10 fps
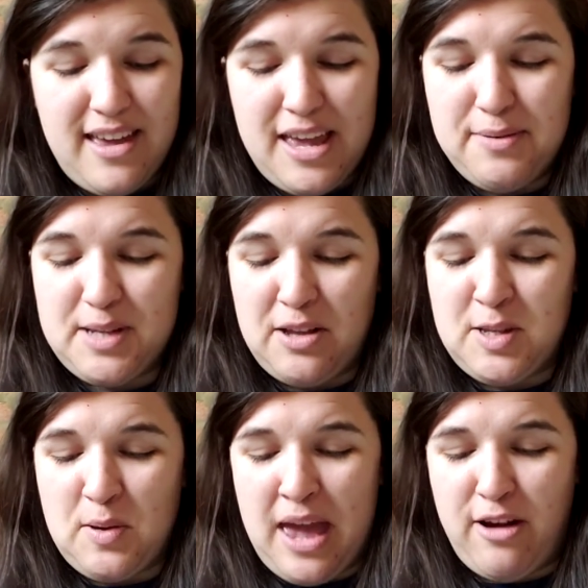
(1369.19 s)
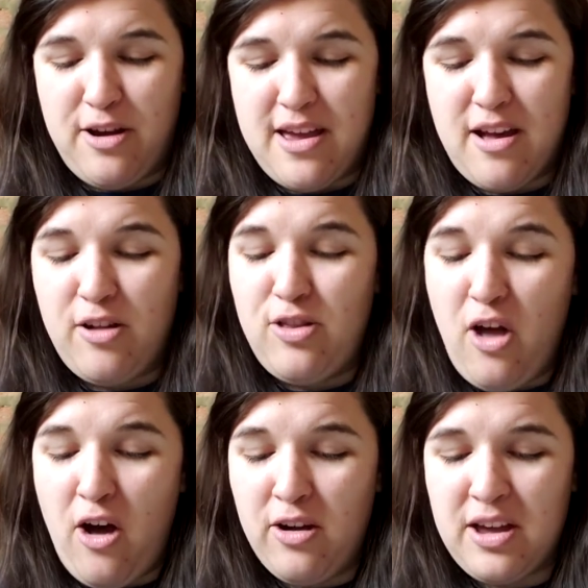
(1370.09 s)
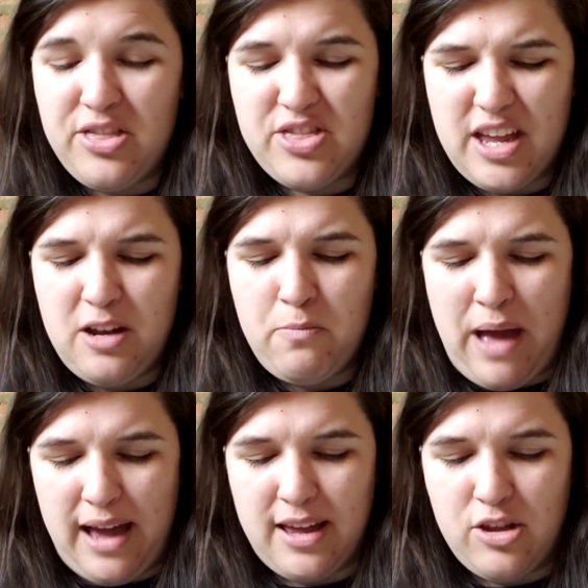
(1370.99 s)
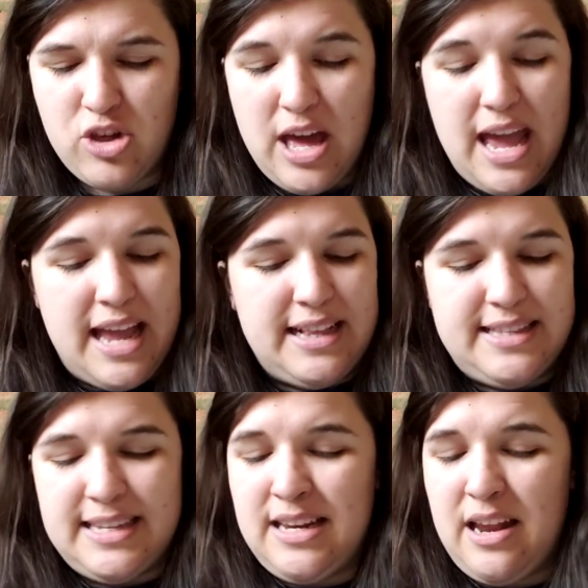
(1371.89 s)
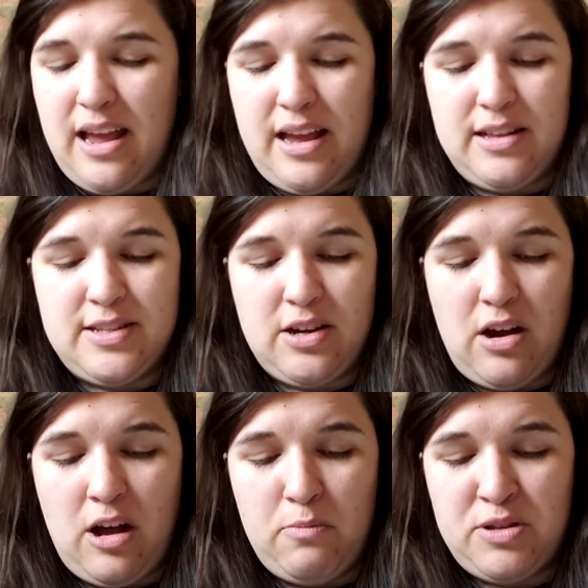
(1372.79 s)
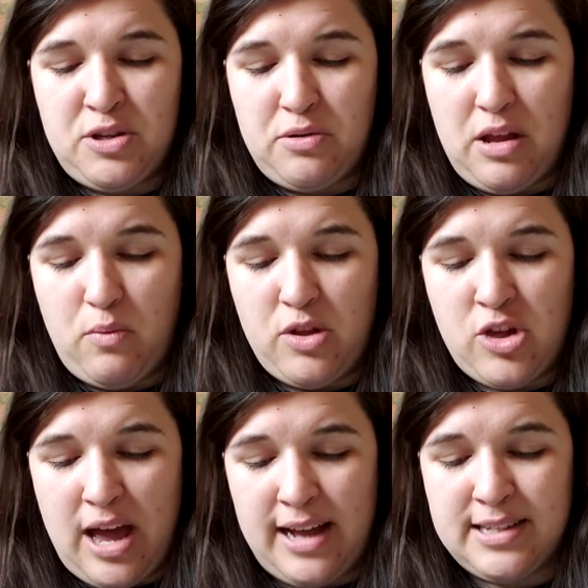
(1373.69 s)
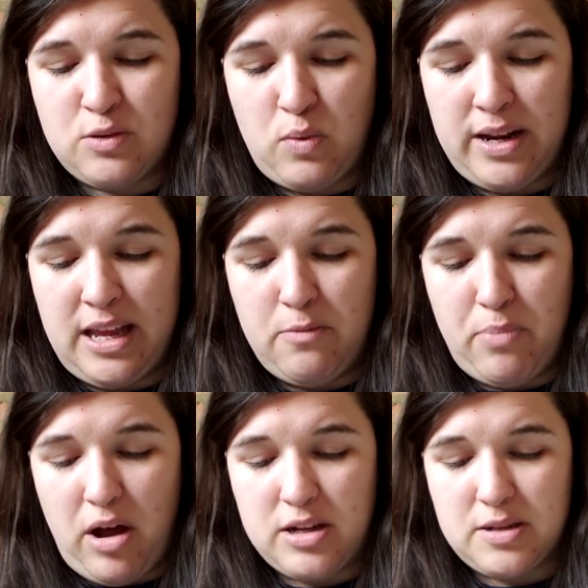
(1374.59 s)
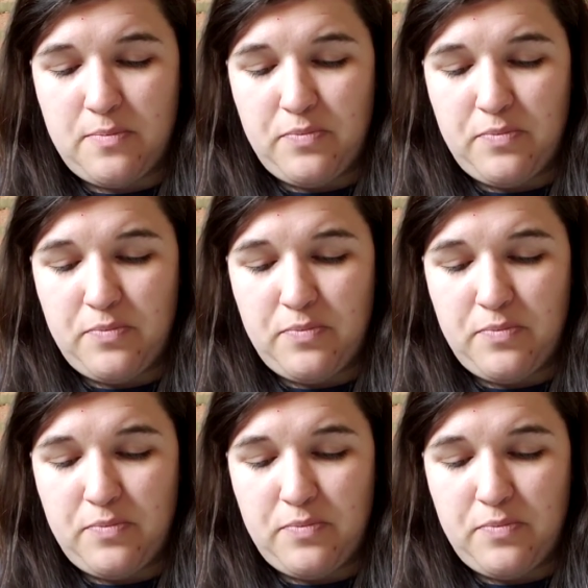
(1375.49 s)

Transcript: He was also carrying a long, thin package and didn't answer Aunt Petunia when she asked what he had bought.